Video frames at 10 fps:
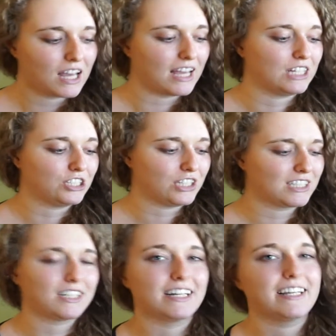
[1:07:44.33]
And
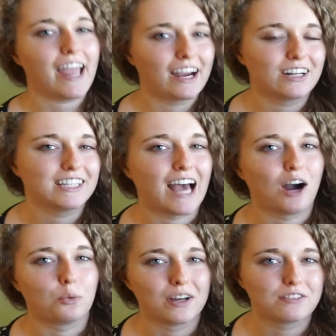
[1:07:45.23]
she's going to carry
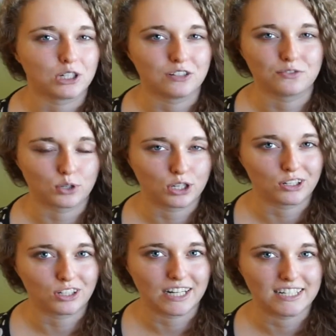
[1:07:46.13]
that with her for
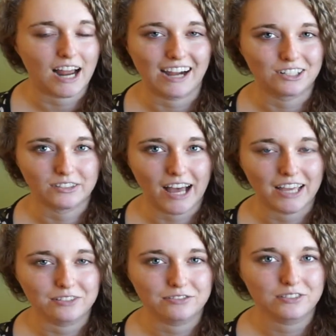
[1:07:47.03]
her entire
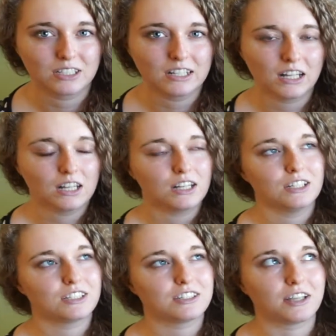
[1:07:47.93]
life.
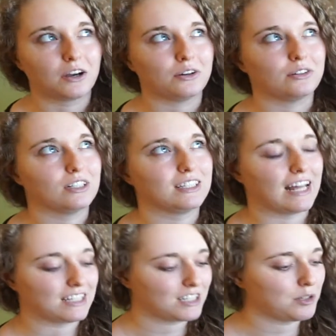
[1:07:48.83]
So
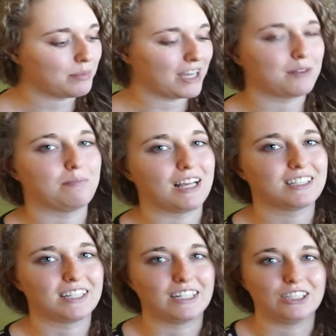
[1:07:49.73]
that's the big
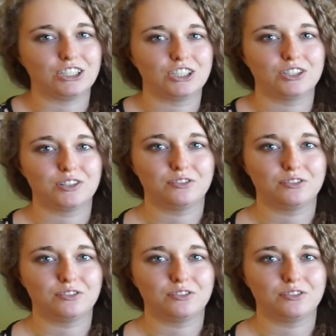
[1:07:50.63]
message